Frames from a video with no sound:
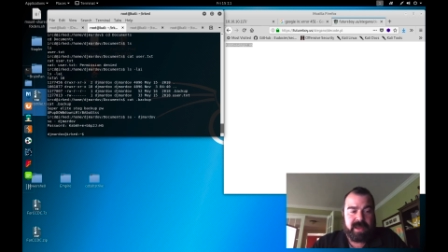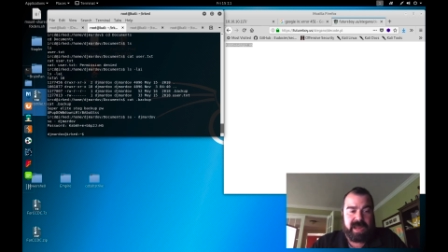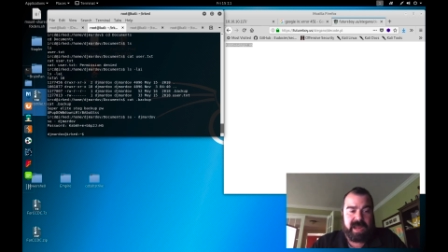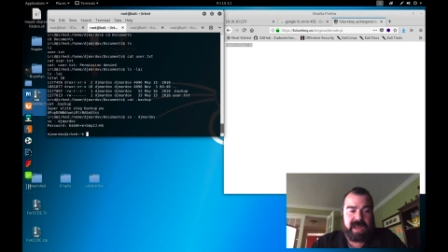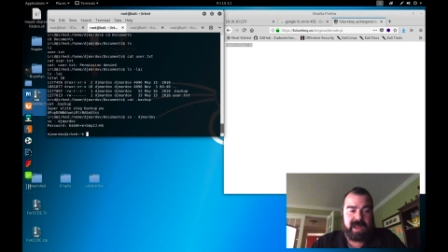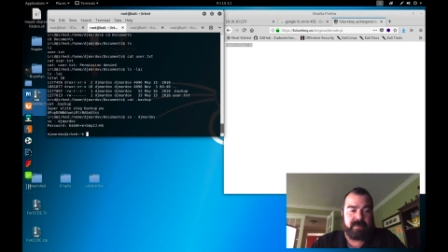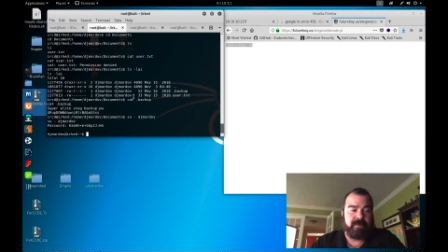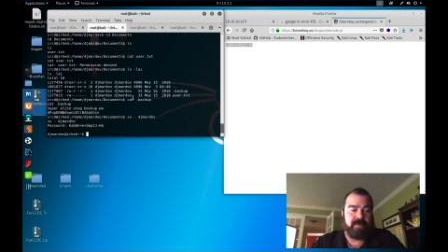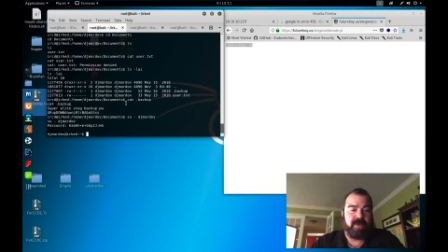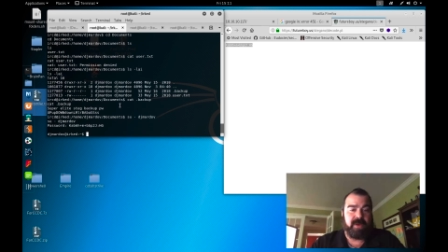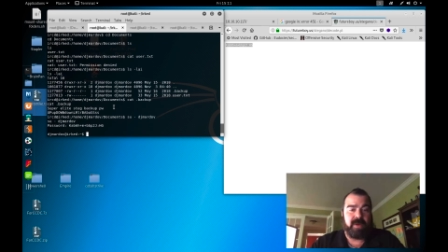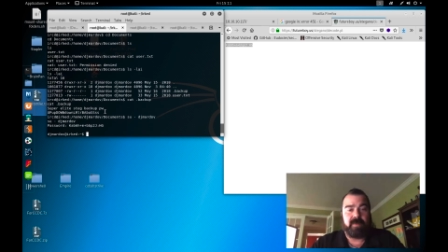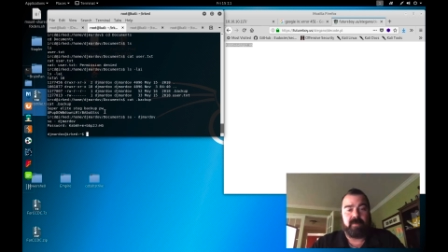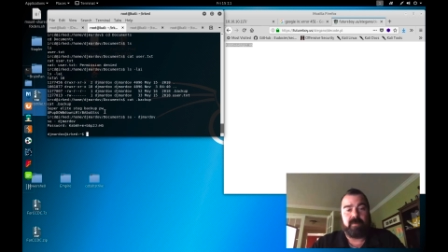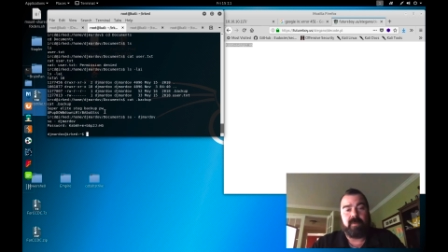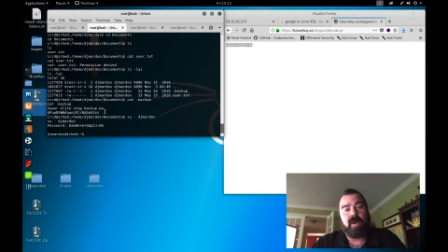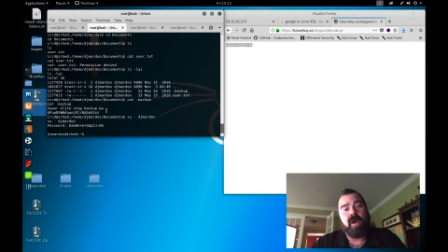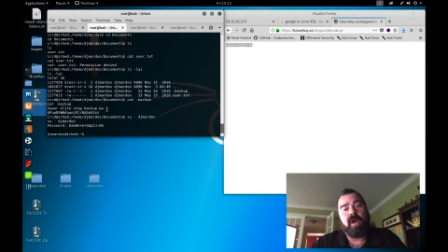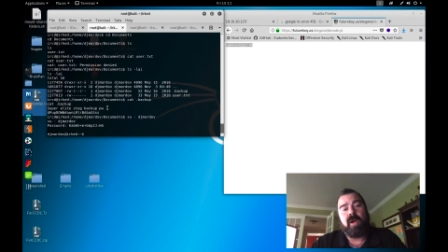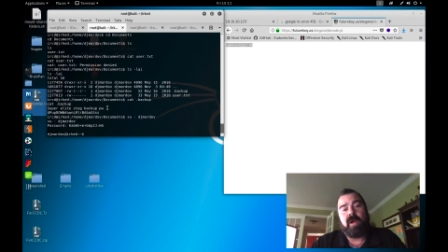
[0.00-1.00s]
and boom,
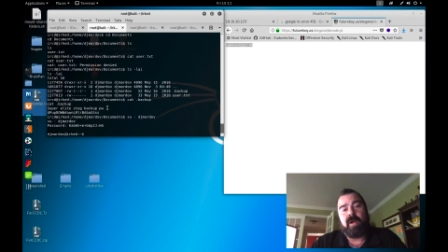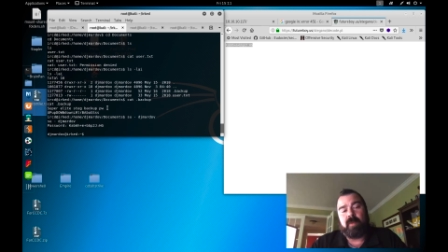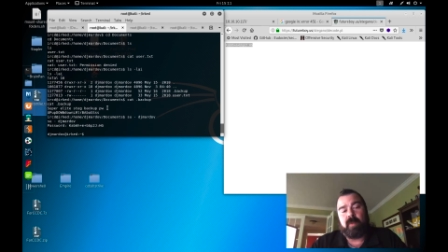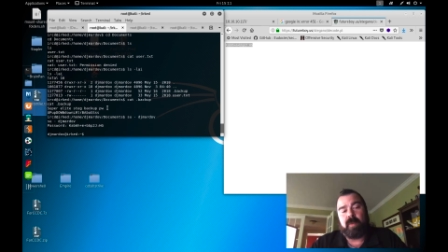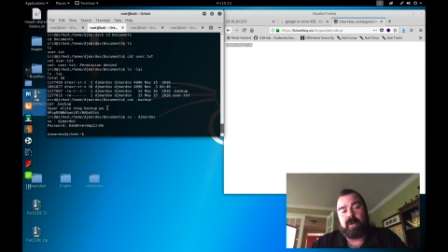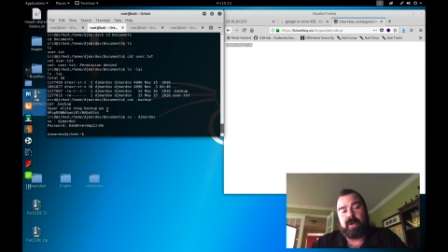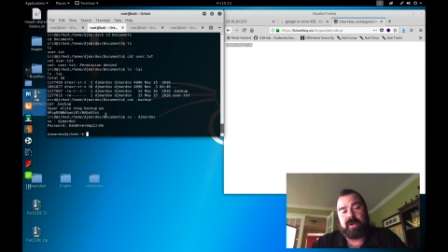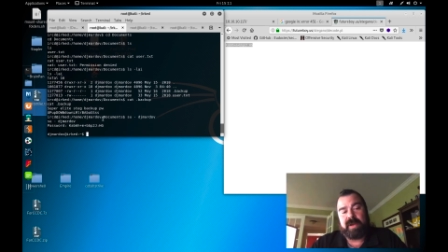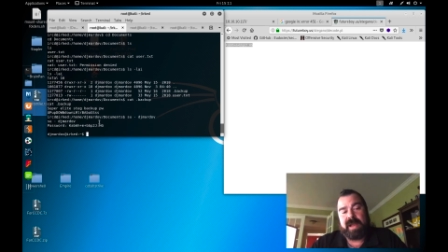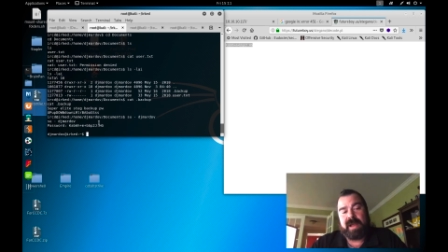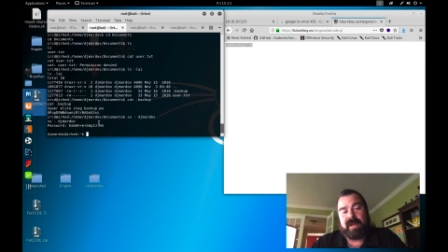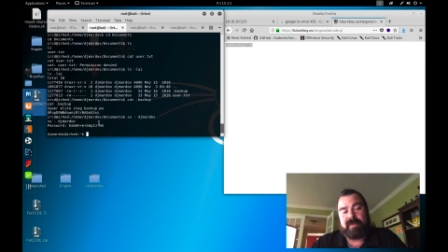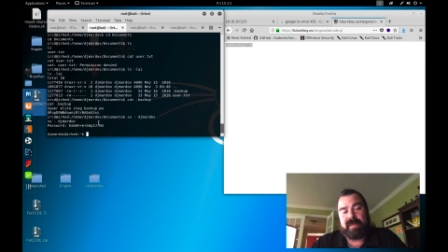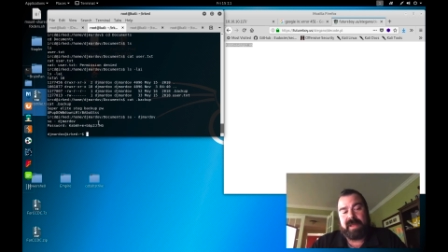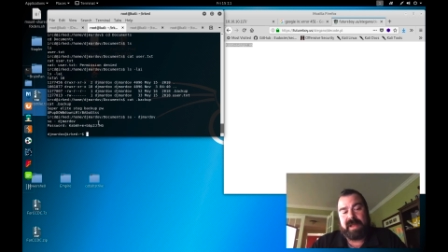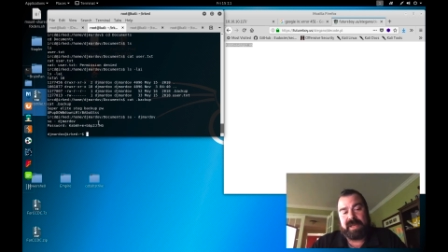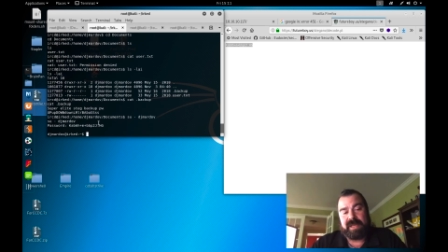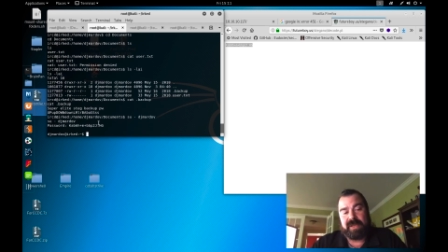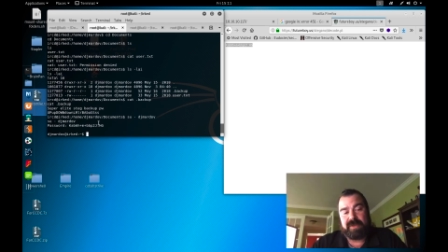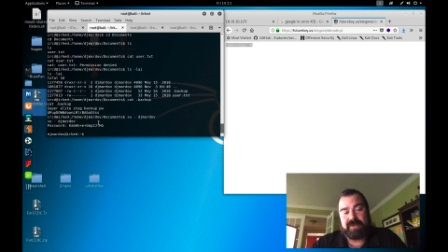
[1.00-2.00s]
we're now
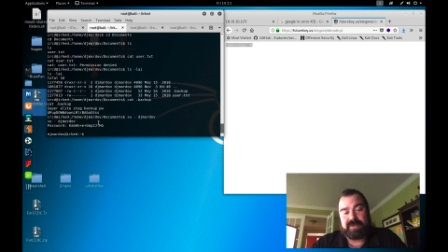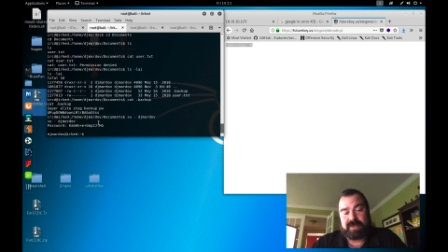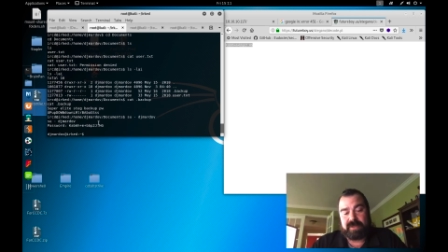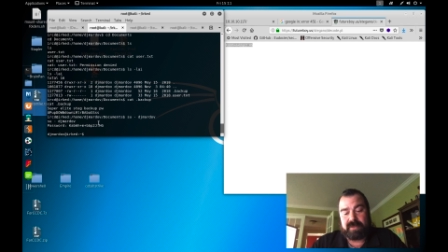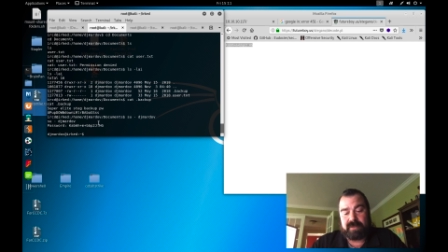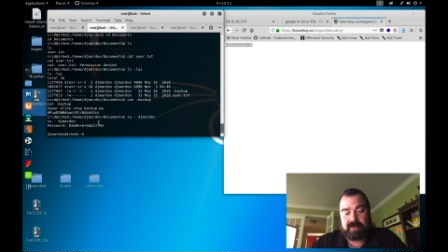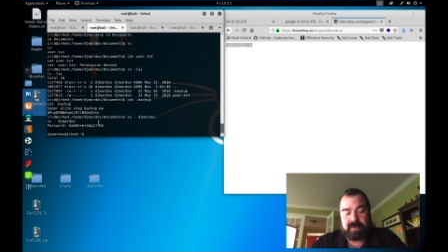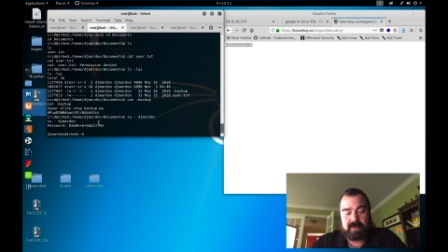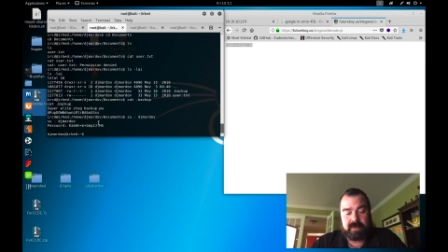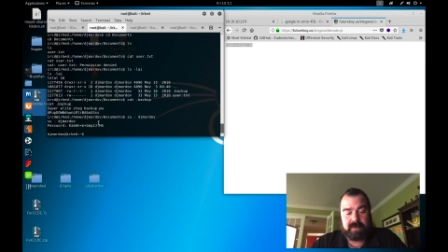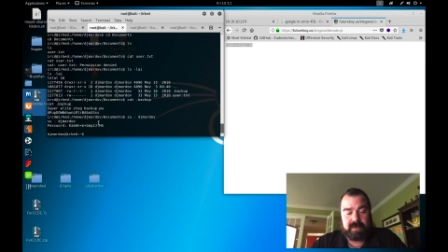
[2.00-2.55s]
that user.